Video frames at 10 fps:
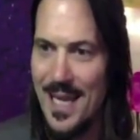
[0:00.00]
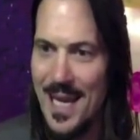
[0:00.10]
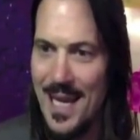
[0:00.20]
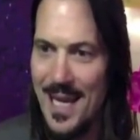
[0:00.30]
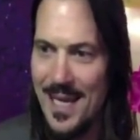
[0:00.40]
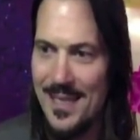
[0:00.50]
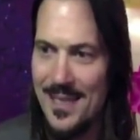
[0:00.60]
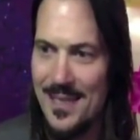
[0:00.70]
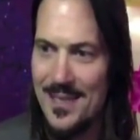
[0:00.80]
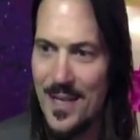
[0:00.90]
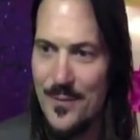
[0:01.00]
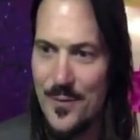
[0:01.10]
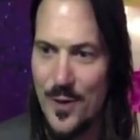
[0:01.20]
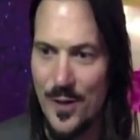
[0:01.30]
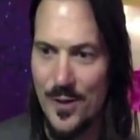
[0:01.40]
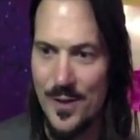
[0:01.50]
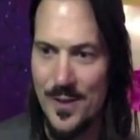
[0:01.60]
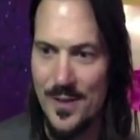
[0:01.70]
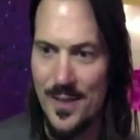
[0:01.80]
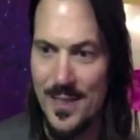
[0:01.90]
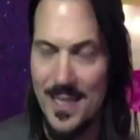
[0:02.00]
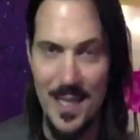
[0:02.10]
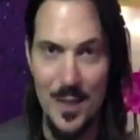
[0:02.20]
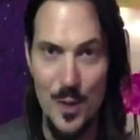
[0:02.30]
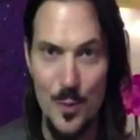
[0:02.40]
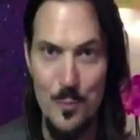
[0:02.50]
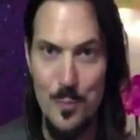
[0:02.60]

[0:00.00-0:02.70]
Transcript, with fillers: And Jeff Garlin, again,